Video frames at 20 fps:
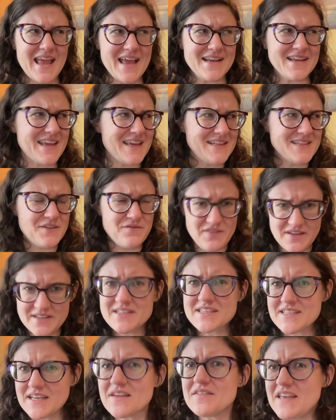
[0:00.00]

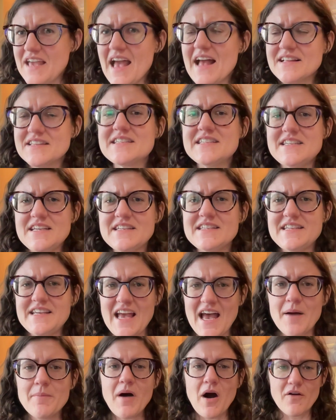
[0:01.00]
convincing the
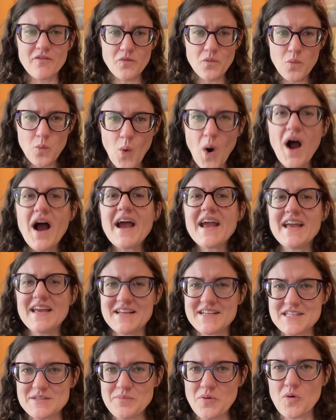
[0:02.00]
NCCM of why it
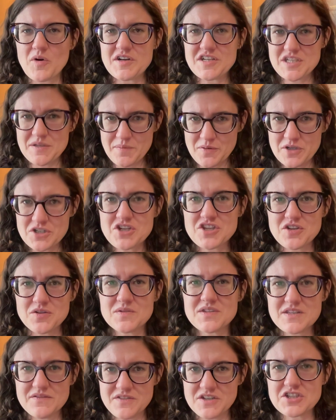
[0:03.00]
is important to push
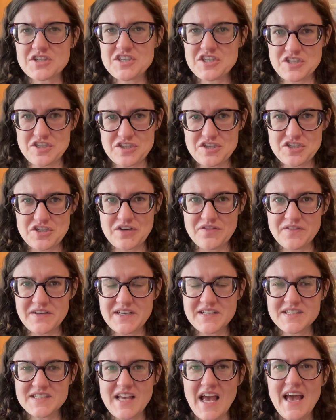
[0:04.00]
those divisions to the
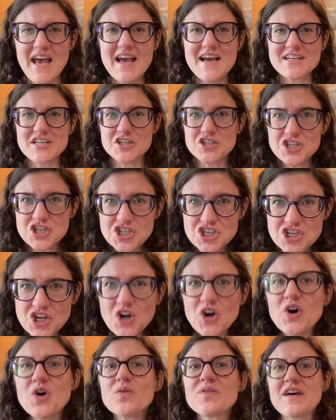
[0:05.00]
surface, to
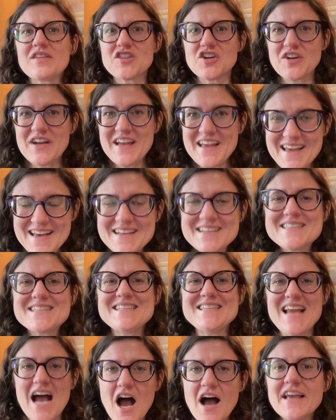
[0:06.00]
show that there is
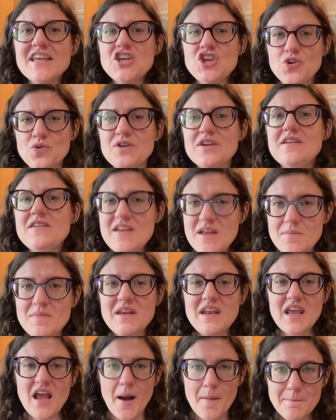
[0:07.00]
not
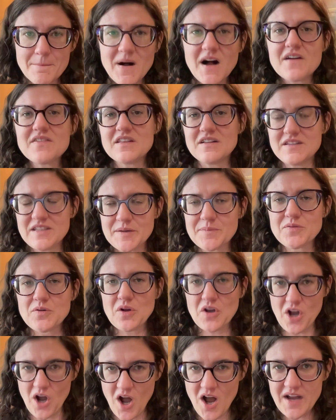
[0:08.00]
unanimity among the Liberal
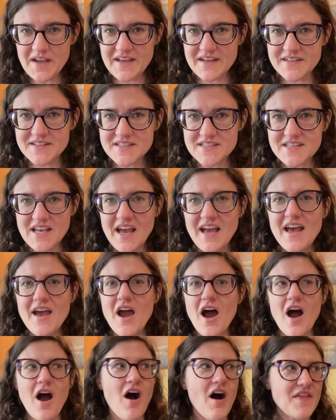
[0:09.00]
caucus
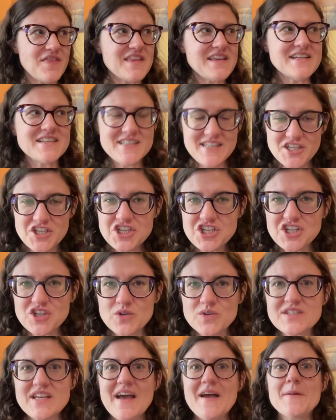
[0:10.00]
on these
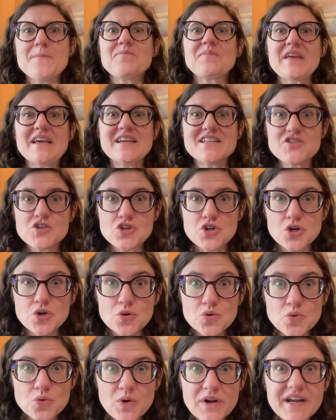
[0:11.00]
issues, is
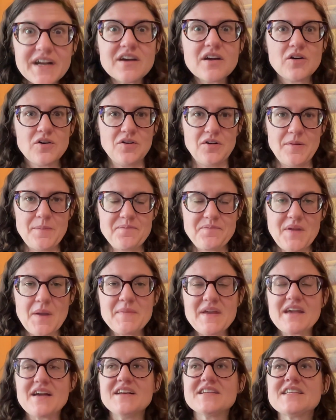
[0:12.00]
critical,
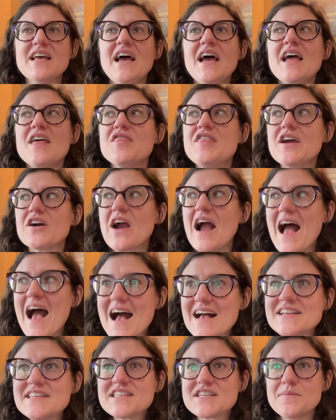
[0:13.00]
because there
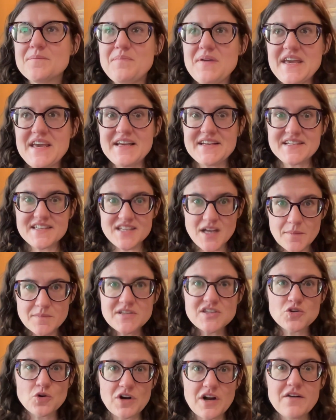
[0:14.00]
has to be some
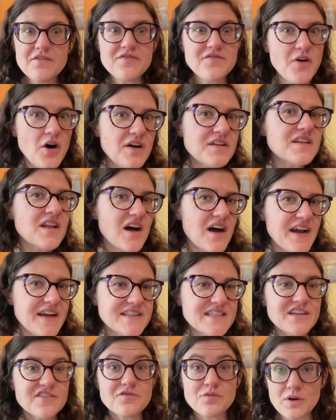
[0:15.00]
sort of fault
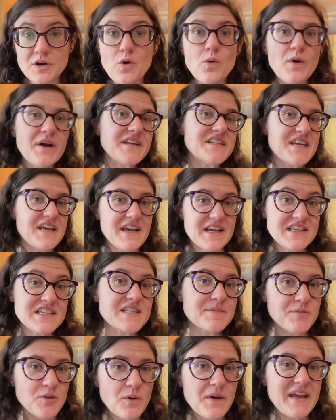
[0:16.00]
lines if we're going to
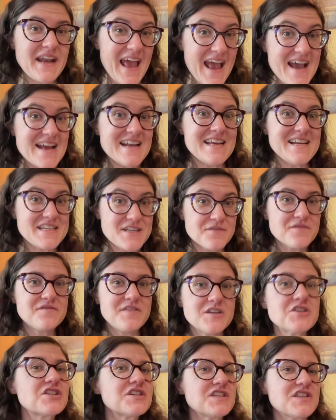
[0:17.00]
exploit any
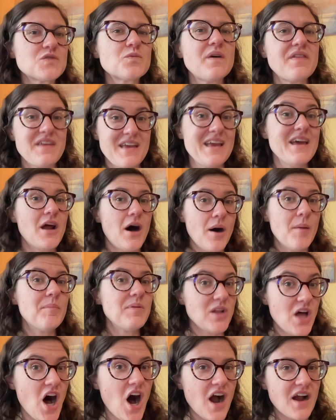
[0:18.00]
divisions within a
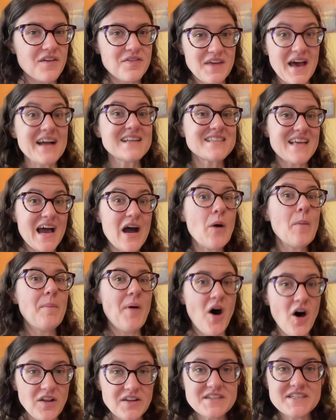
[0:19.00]
bloc. That's how
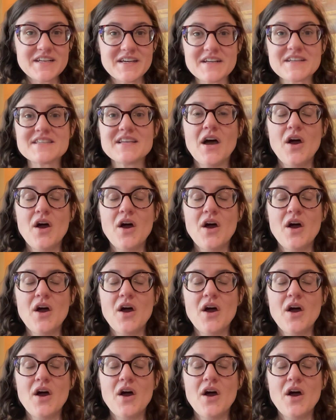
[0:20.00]
politics